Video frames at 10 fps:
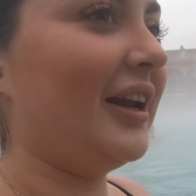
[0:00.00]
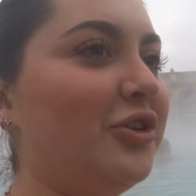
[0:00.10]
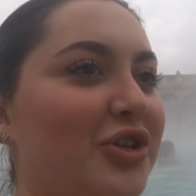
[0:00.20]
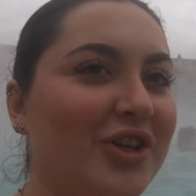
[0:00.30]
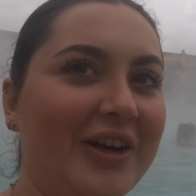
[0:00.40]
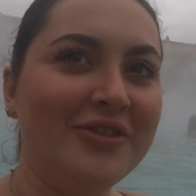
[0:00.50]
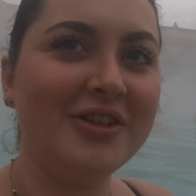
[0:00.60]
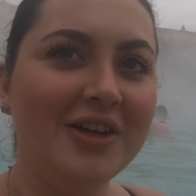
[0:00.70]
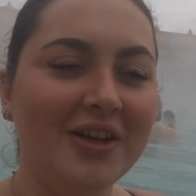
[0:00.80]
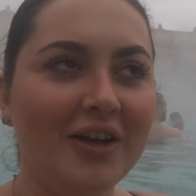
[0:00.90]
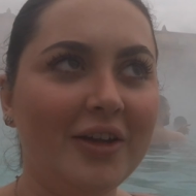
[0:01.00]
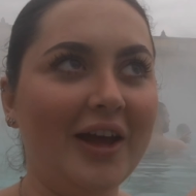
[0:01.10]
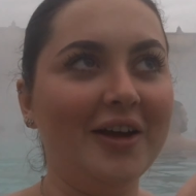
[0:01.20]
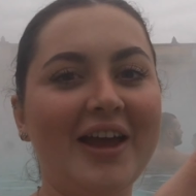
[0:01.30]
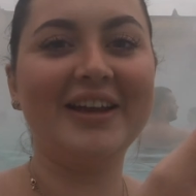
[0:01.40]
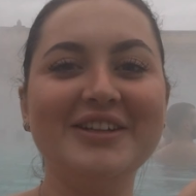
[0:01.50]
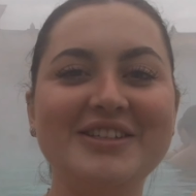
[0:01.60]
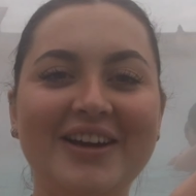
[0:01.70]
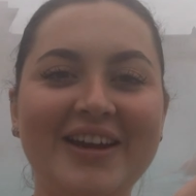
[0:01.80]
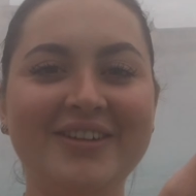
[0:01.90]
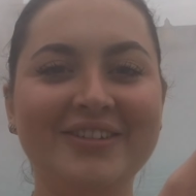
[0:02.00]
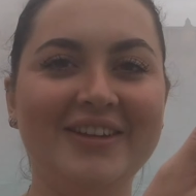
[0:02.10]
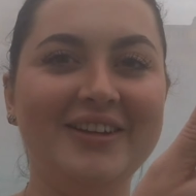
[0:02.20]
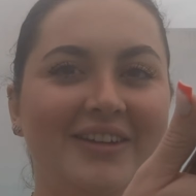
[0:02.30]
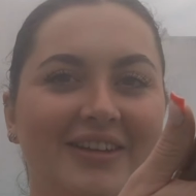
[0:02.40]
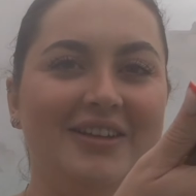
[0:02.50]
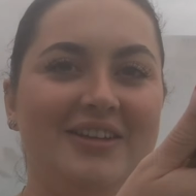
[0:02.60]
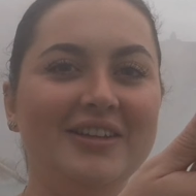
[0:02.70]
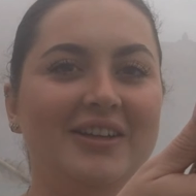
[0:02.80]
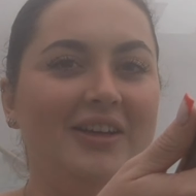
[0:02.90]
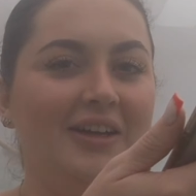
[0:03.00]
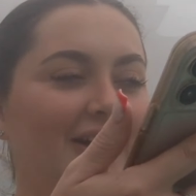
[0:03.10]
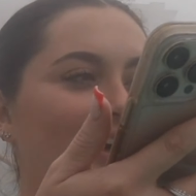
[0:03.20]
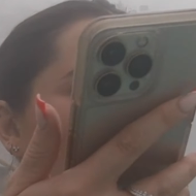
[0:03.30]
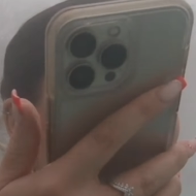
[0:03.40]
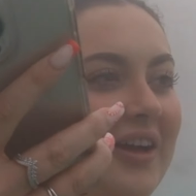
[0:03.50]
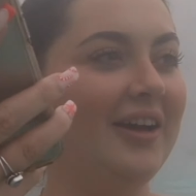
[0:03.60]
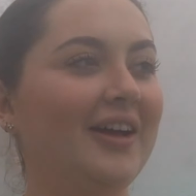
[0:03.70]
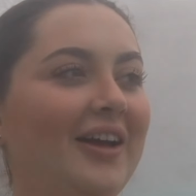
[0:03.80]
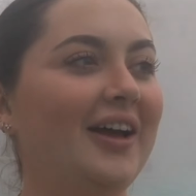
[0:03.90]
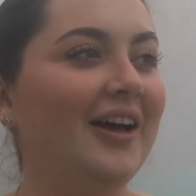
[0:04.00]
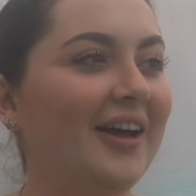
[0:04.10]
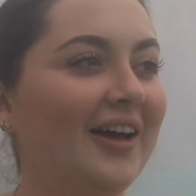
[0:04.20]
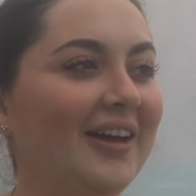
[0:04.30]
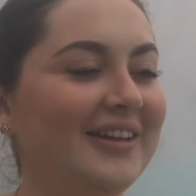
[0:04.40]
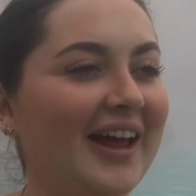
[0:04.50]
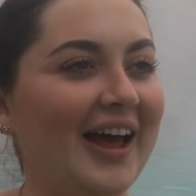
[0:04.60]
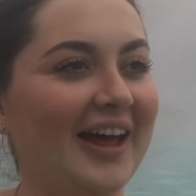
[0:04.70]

nice. Huh? Oh, it's, it's, actually so nice. Yeah,